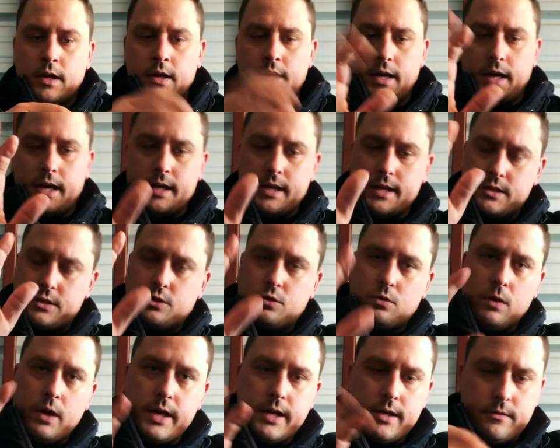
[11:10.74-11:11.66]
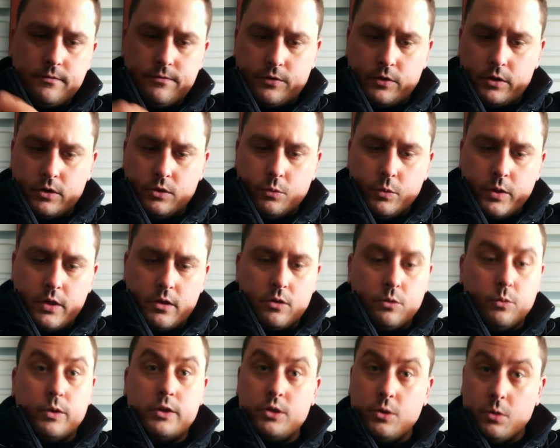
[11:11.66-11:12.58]
and it's great for in the winter
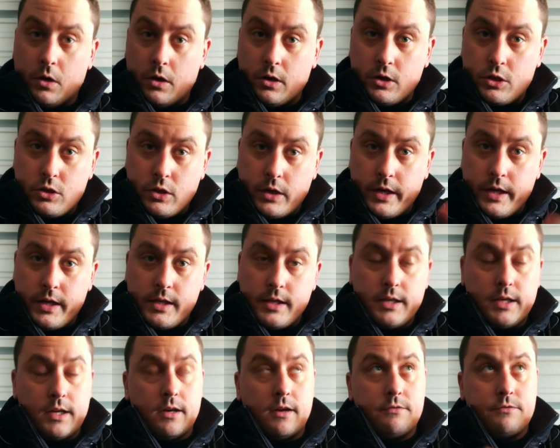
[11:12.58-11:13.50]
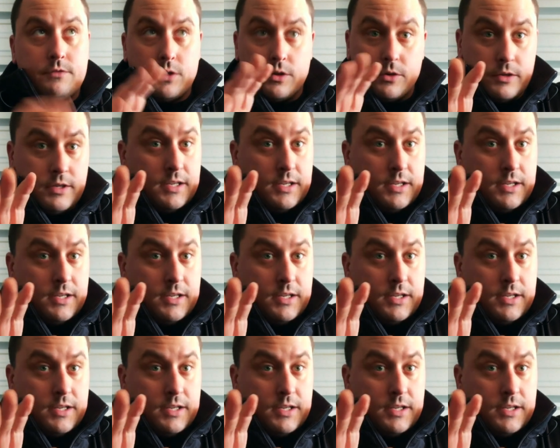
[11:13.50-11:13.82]
when you are dragging, and I've turned